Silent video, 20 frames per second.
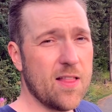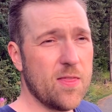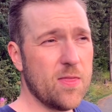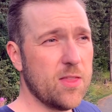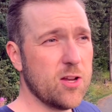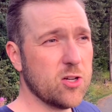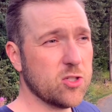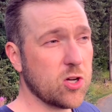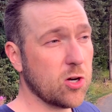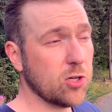
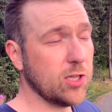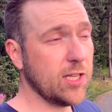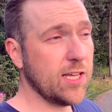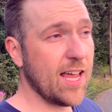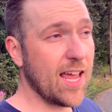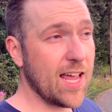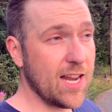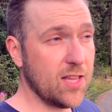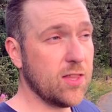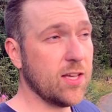there's hardly
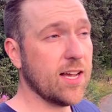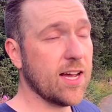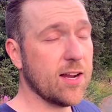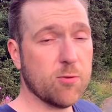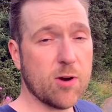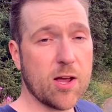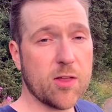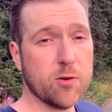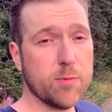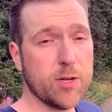anything I'd
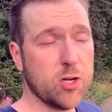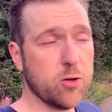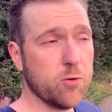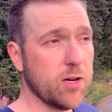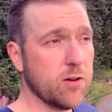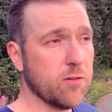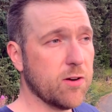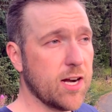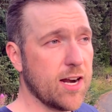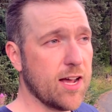rather be
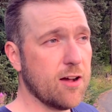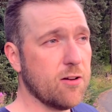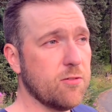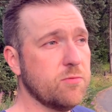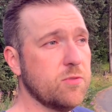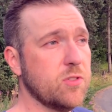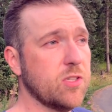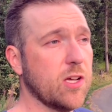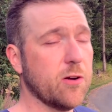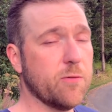doing right now.
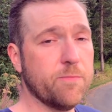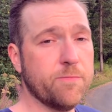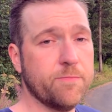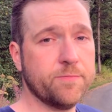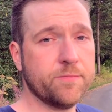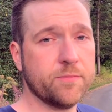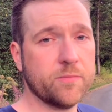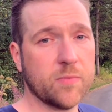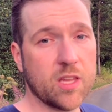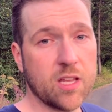So
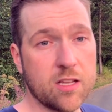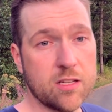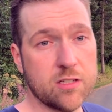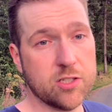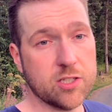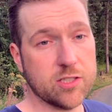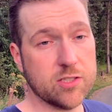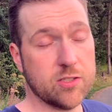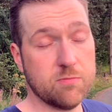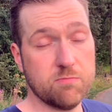
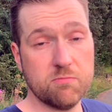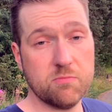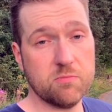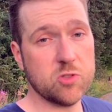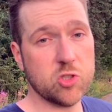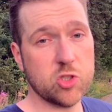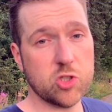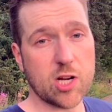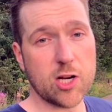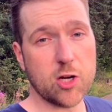just
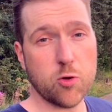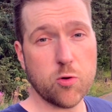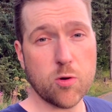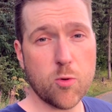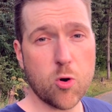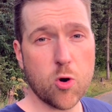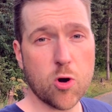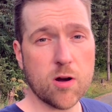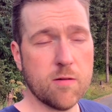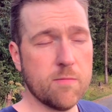try to do it
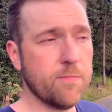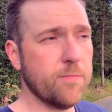more.